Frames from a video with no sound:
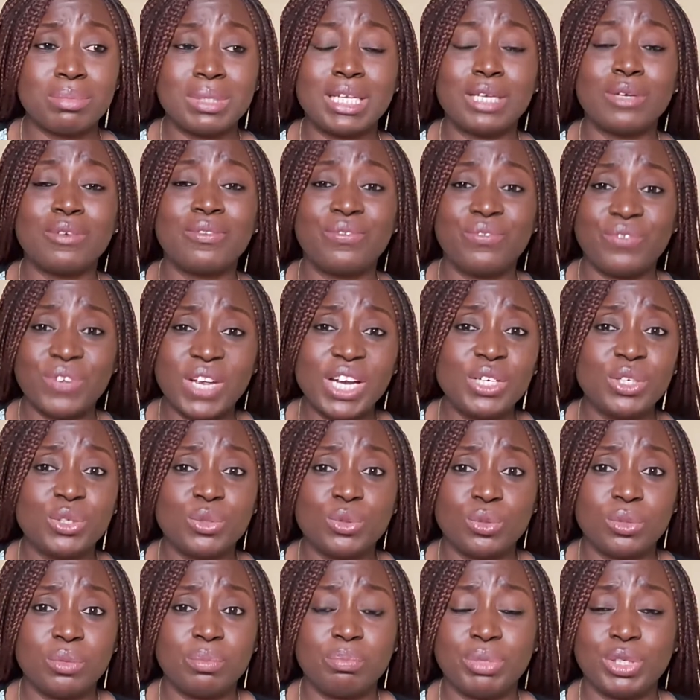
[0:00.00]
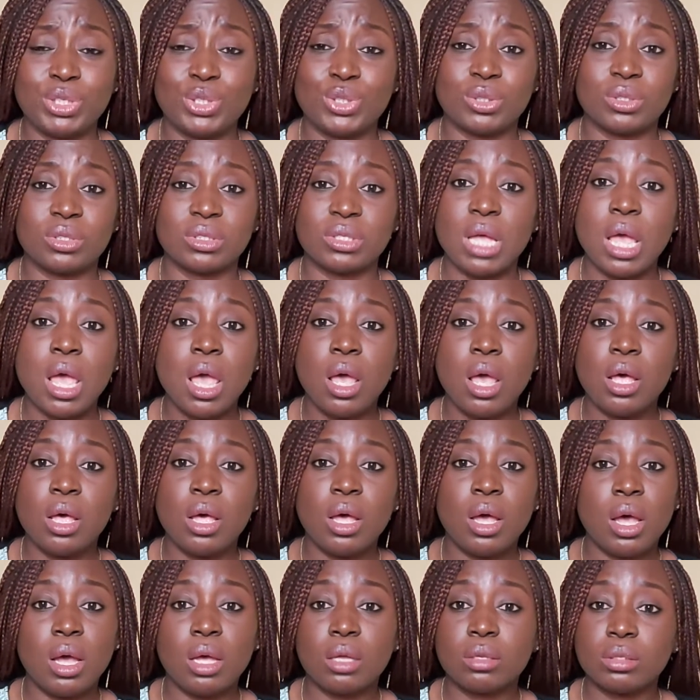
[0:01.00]
take very good pictures.
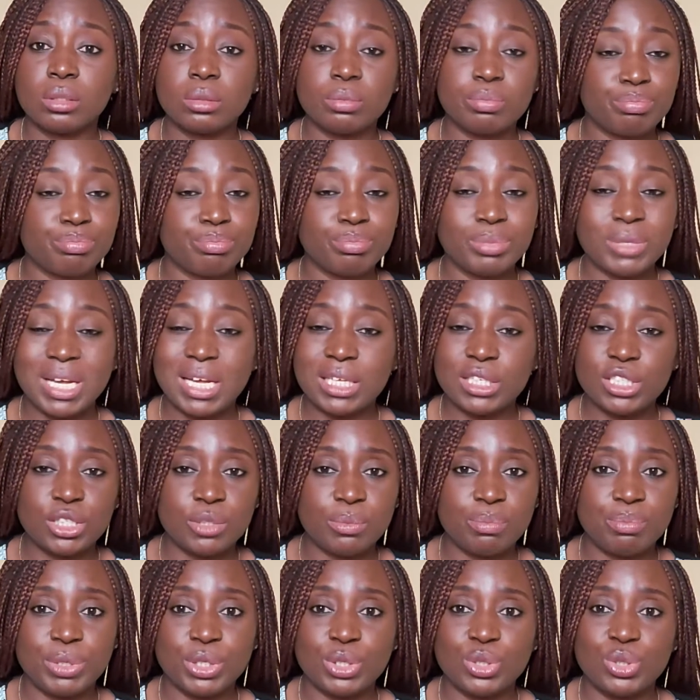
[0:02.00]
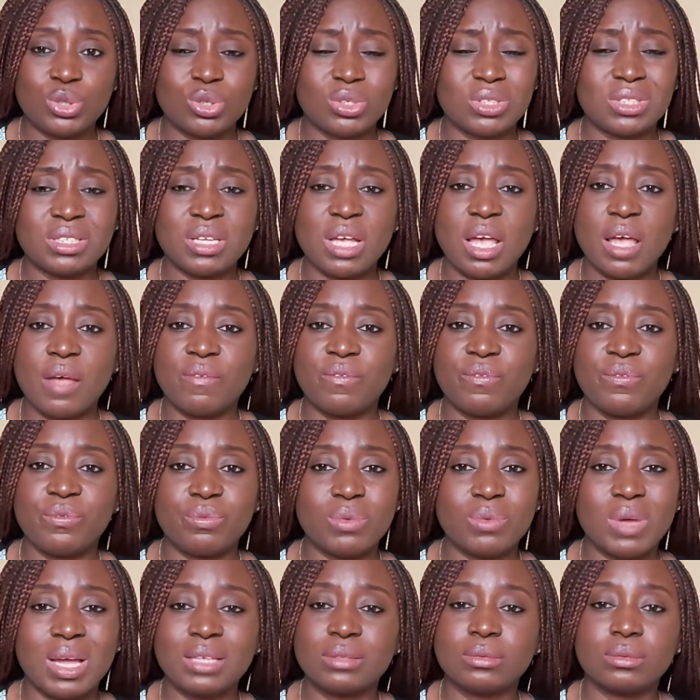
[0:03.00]
Catchy pictures are
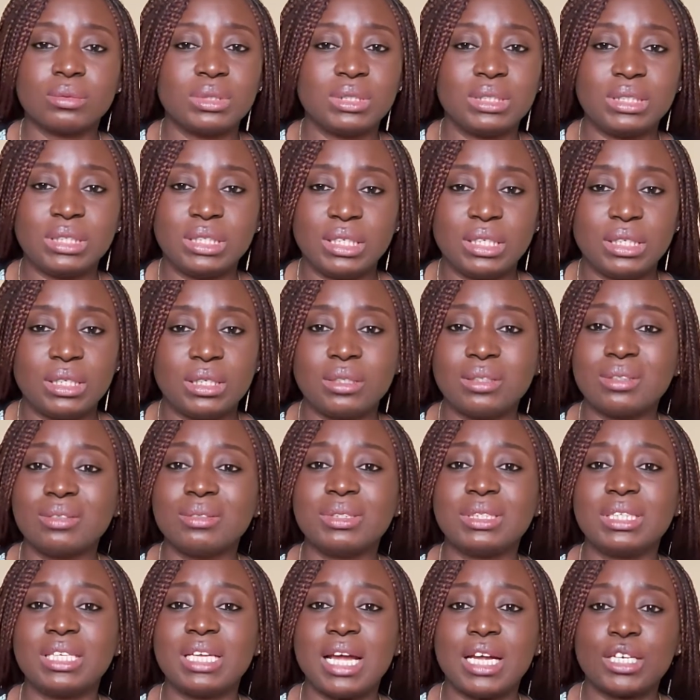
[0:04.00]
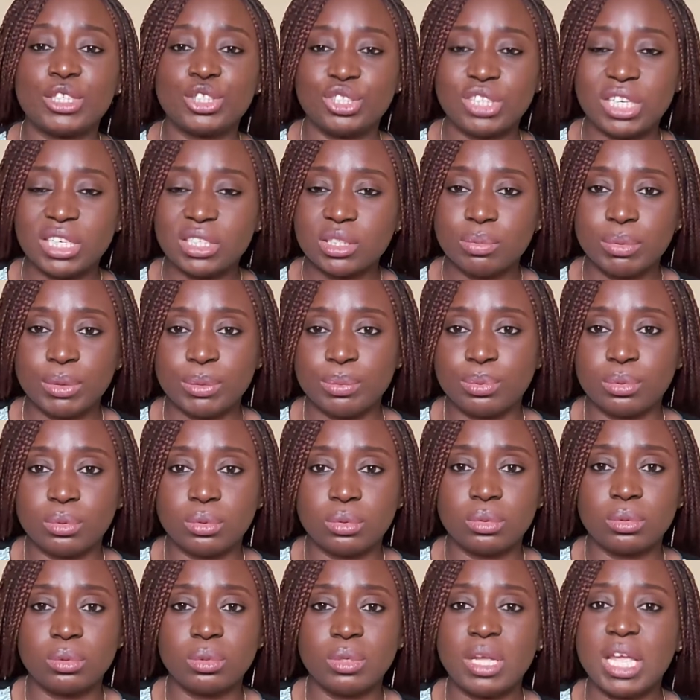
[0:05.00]
they attract
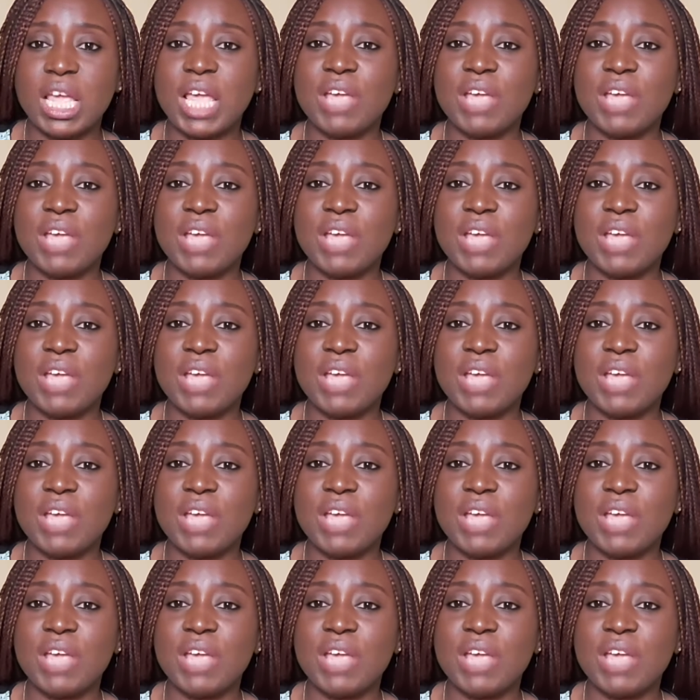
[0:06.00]
people.